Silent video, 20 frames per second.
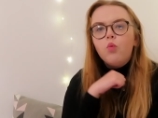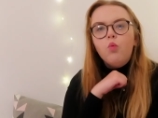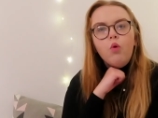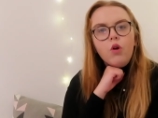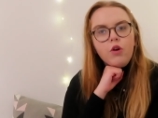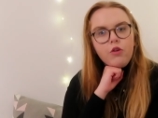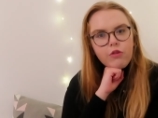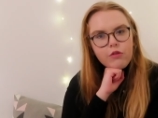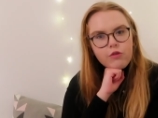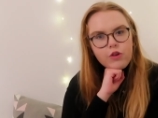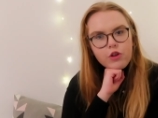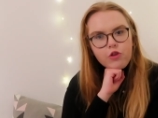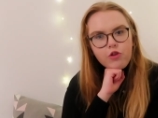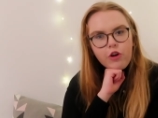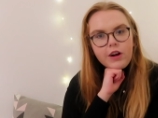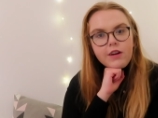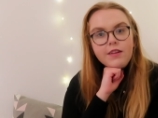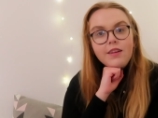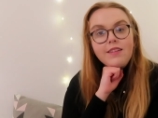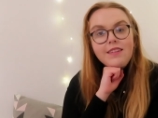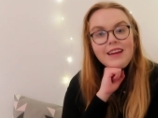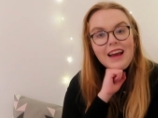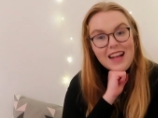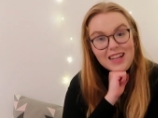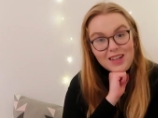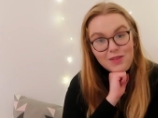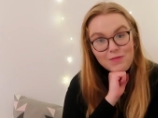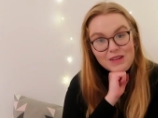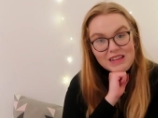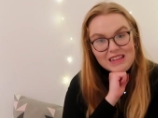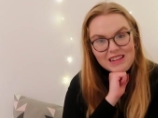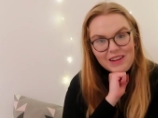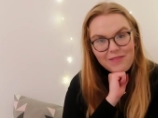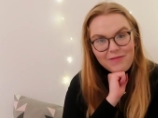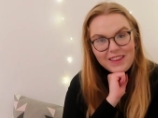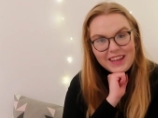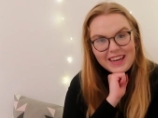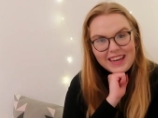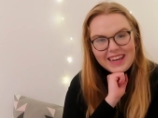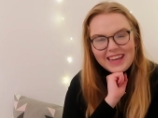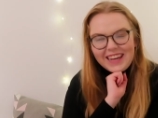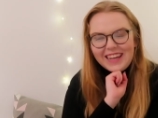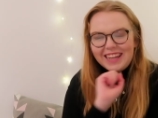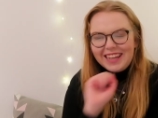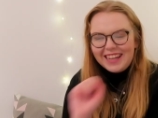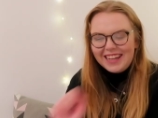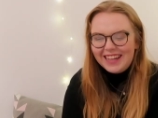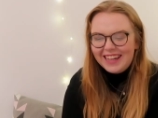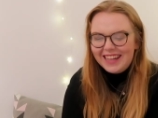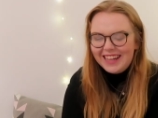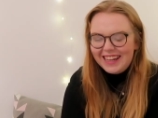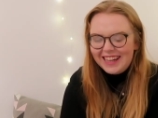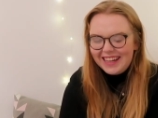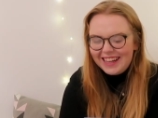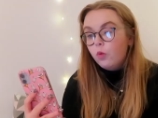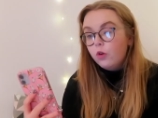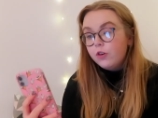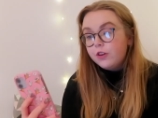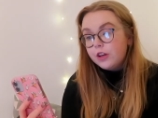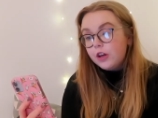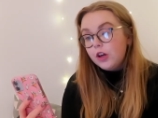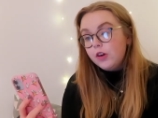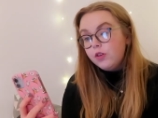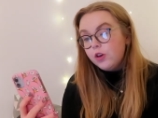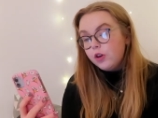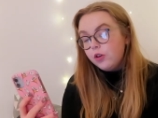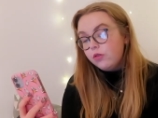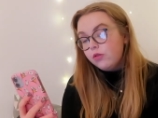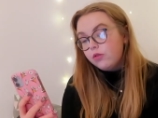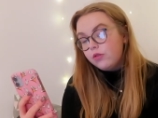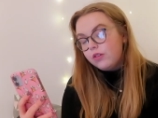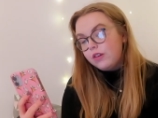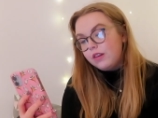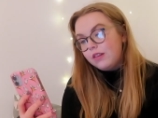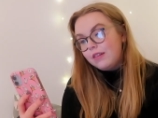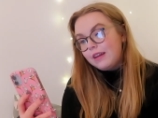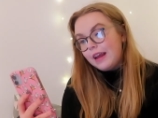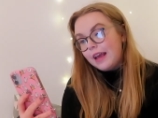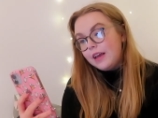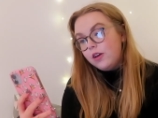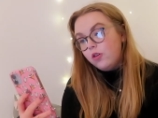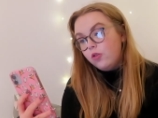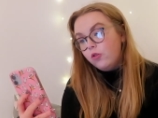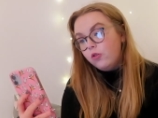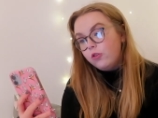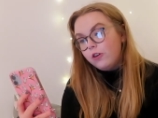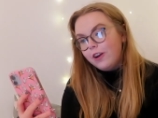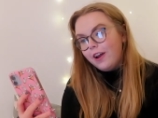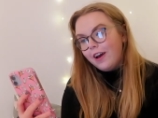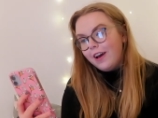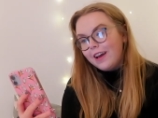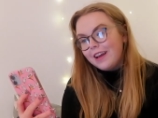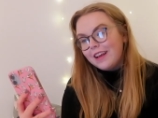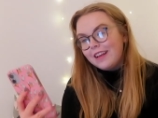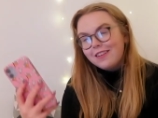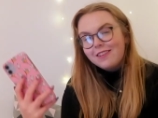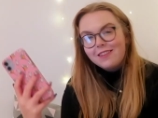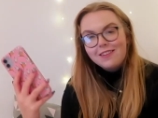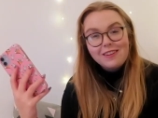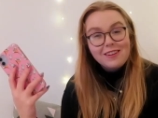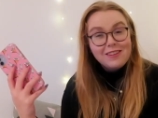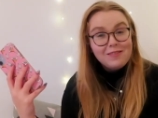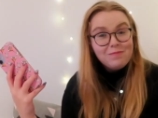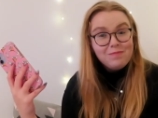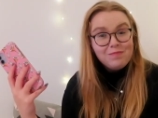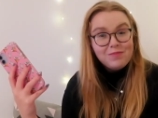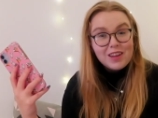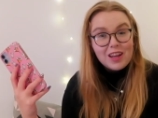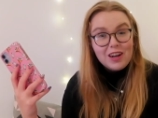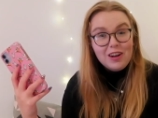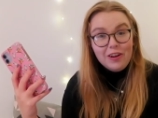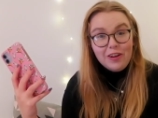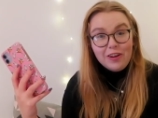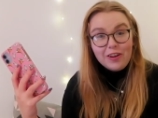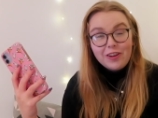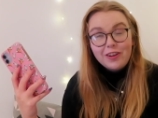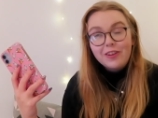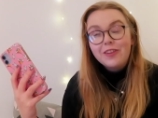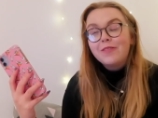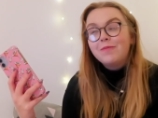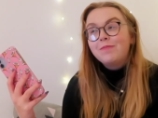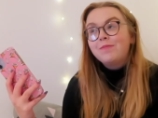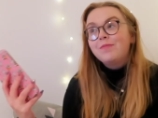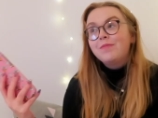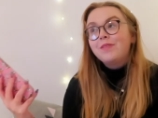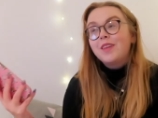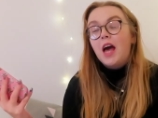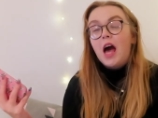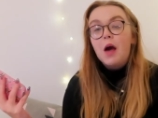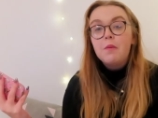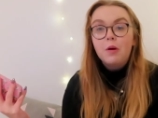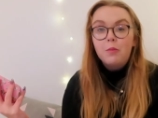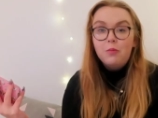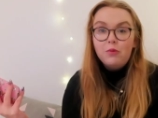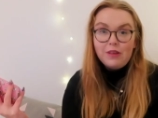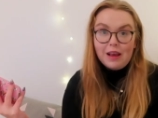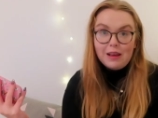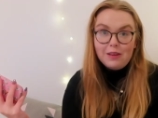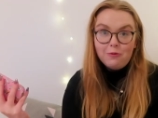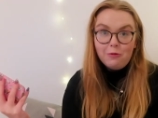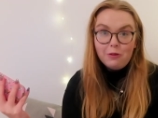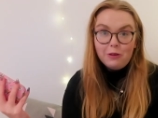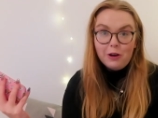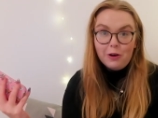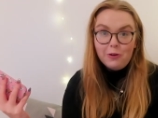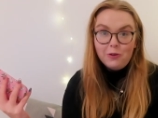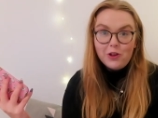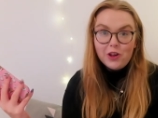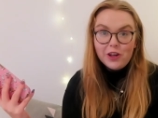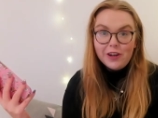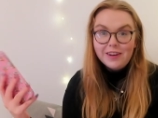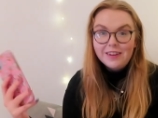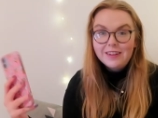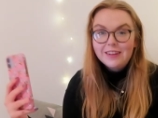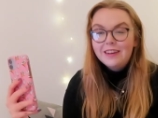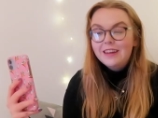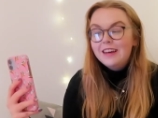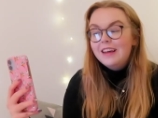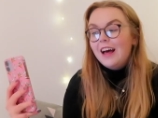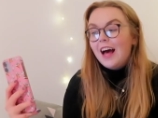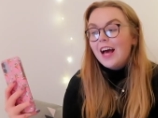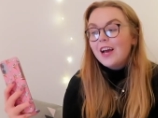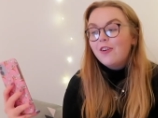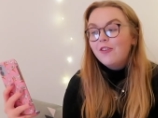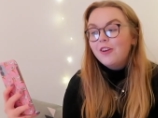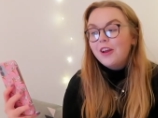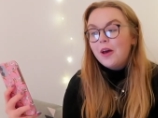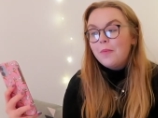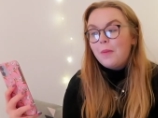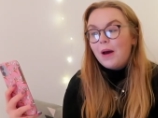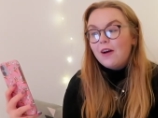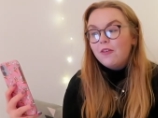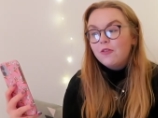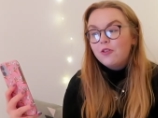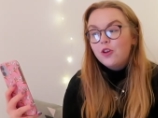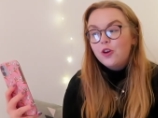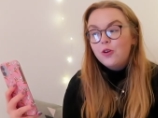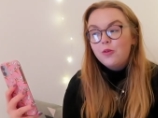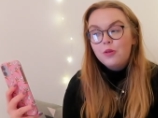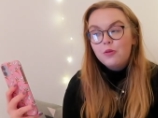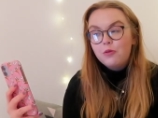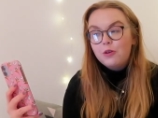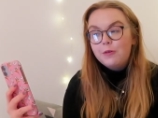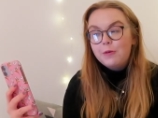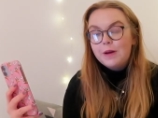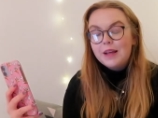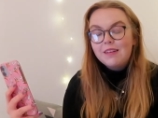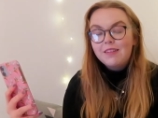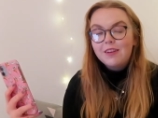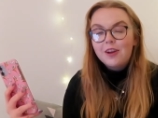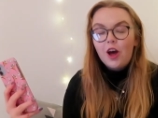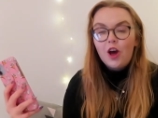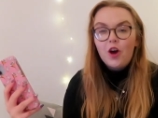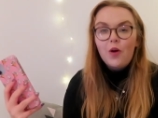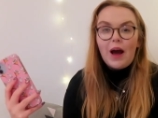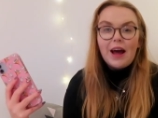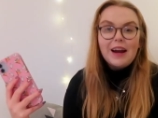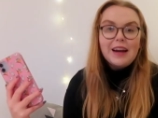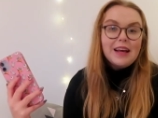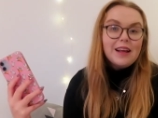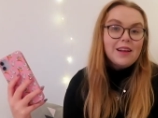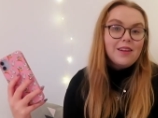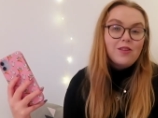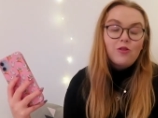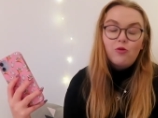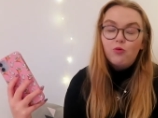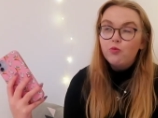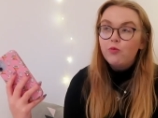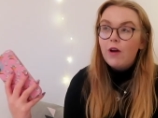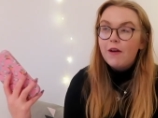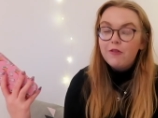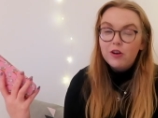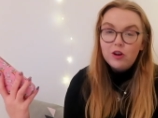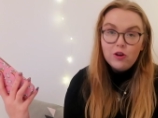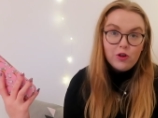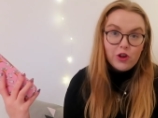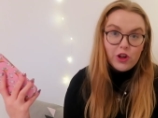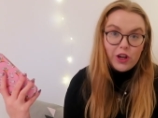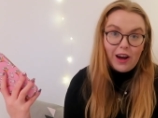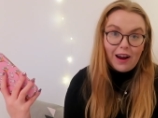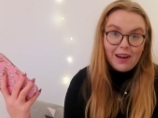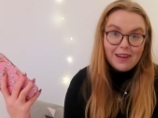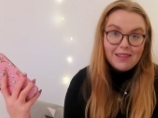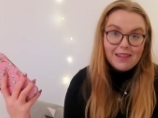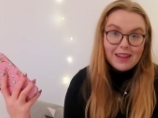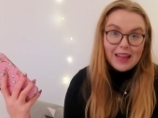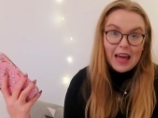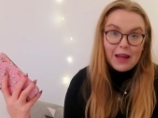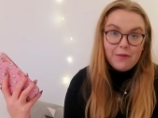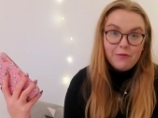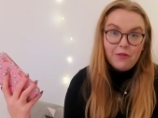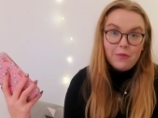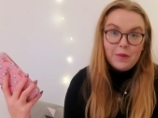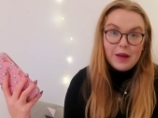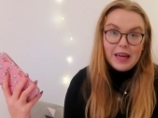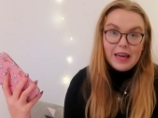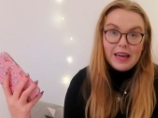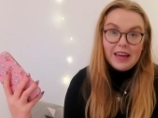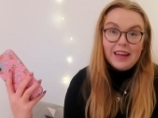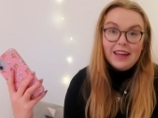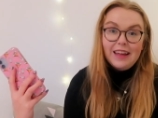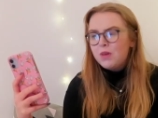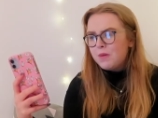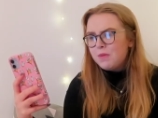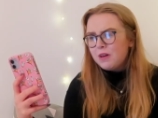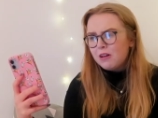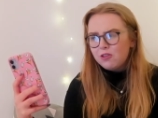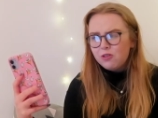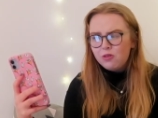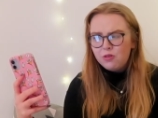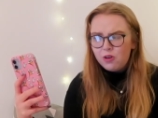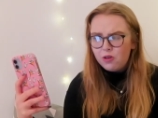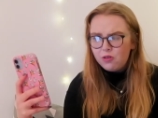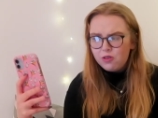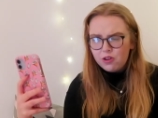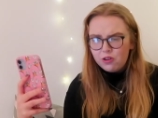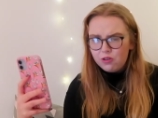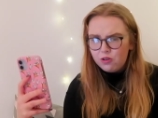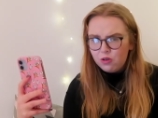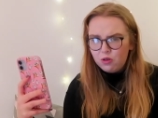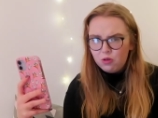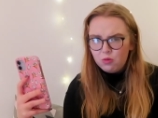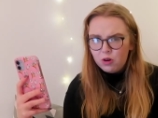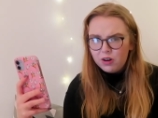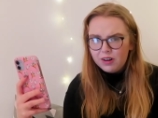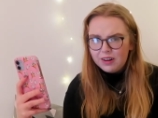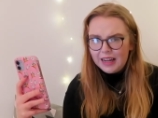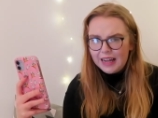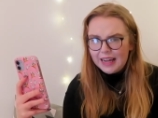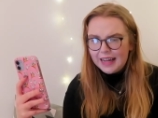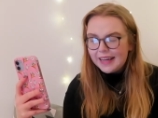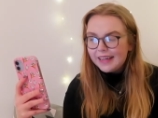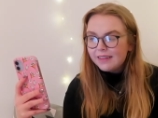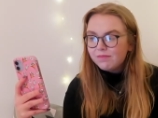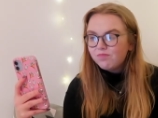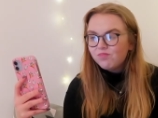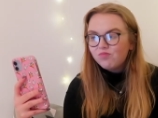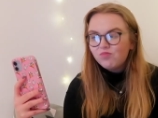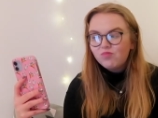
Wonder if she's trying to tell me something. What do you use to stay organised? Look, I'm obsessed with Notion. I got it about 2 or 3 weeks ago and it has revolutionised the game for me. Maybe I'll do a Notion tour one day.